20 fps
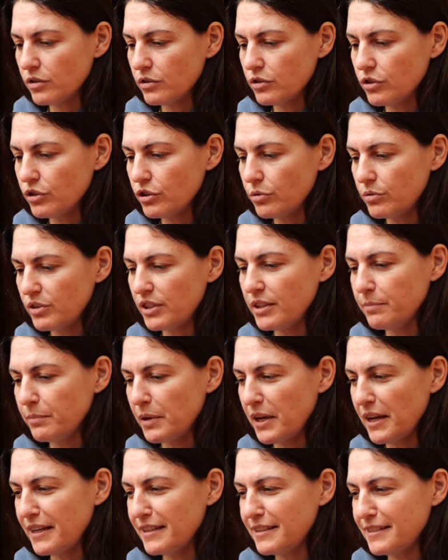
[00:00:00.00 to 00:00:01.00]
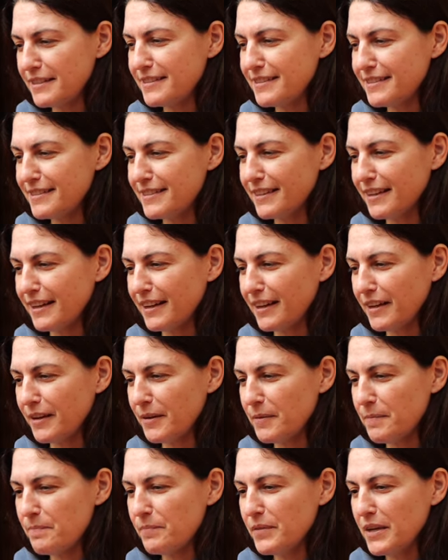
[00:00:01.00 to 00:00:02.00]
shooting pains.
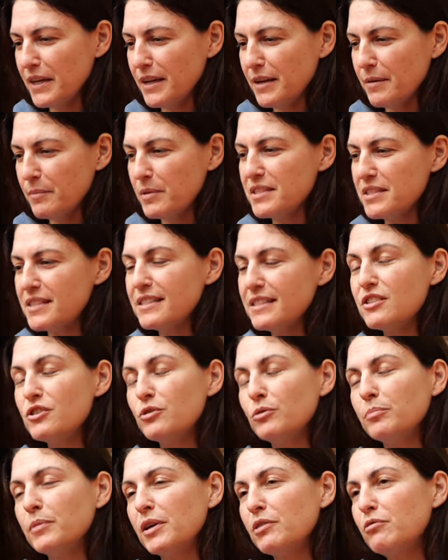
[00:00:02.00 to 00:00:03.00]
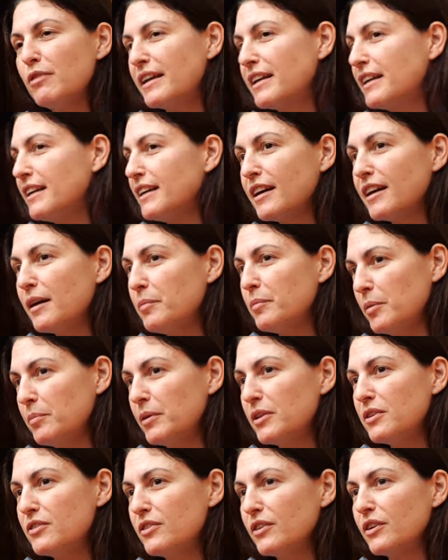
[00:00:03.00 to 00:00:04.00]
But since doing my Reiki a couple of
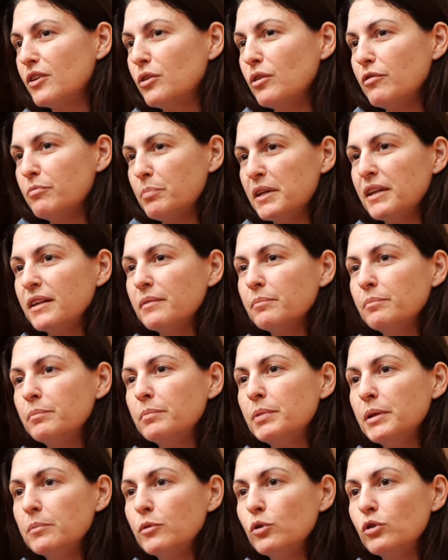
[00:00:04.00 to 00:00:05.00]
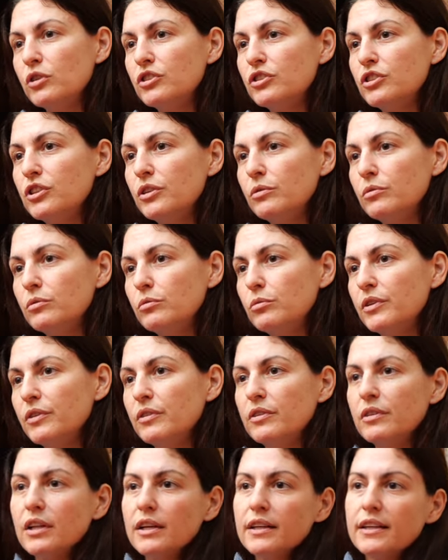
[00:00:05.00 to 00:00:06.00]
months ago, I've been more attuned
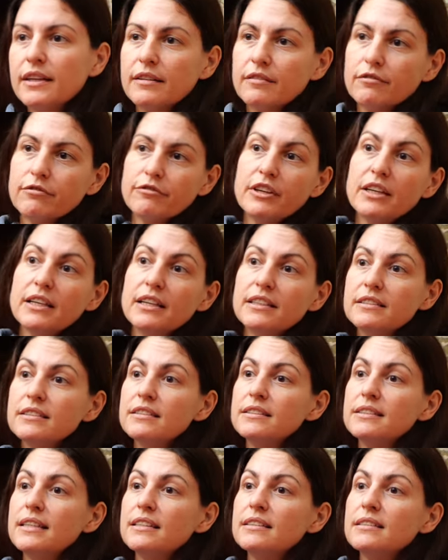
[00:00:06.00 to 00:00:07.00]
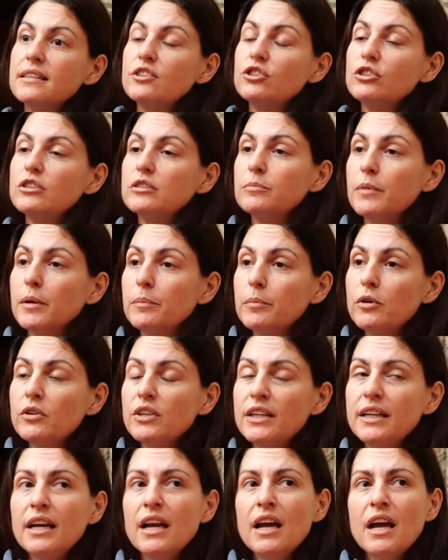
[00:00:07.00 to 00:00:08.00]
with like feelings and sensations in my
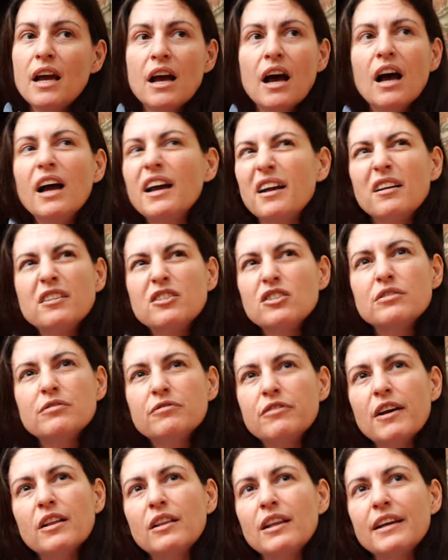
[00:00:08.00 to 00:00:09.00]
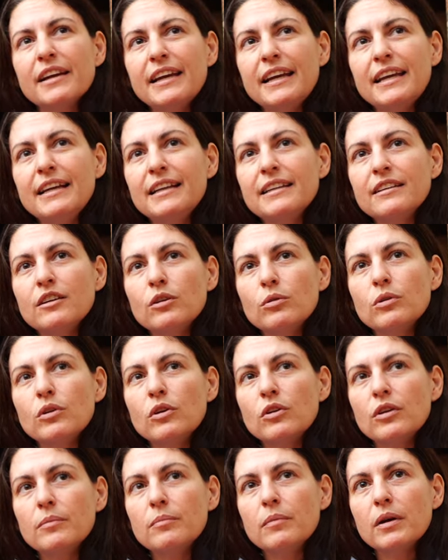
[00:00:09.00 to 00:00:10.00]
body. I just felt like healing going
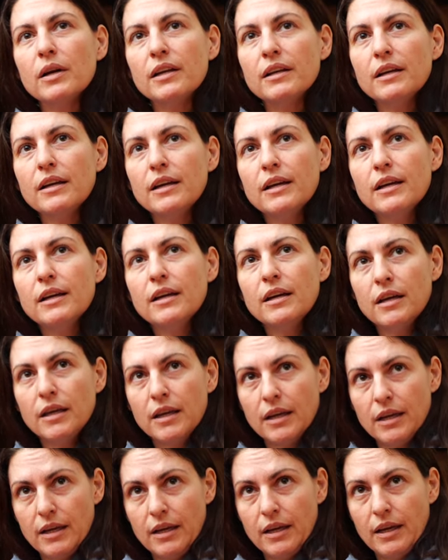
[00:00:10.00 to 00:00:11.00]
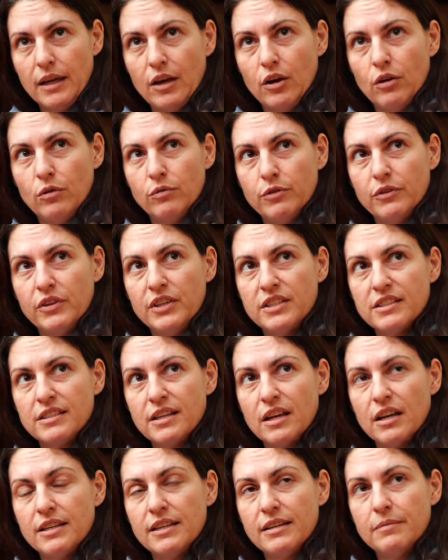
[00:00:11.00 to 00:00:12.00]
on in my... over this
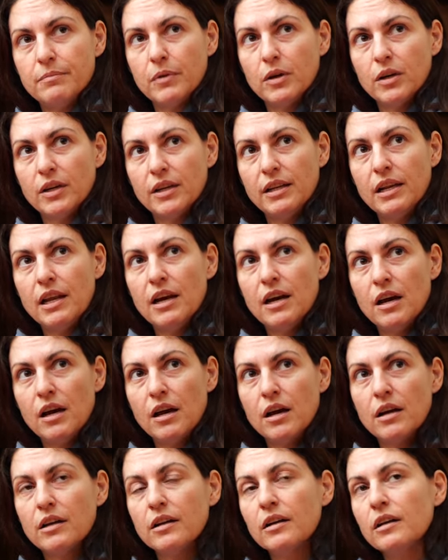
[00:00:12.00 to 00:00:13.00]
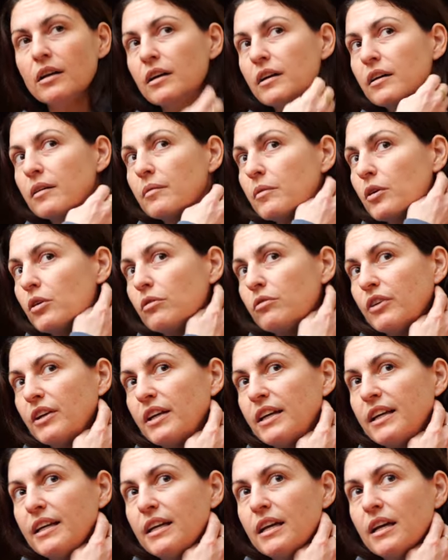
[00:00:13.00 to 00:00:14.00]
side in my lung, over
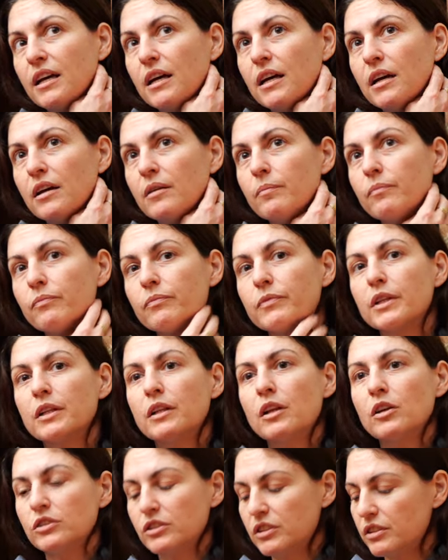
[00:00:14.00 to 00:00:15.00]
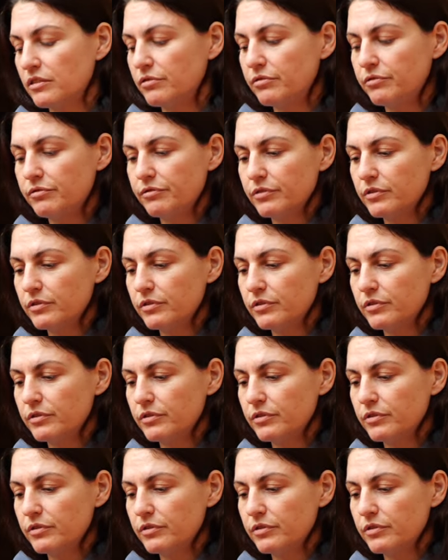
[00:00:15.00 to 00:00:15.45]
here, lots of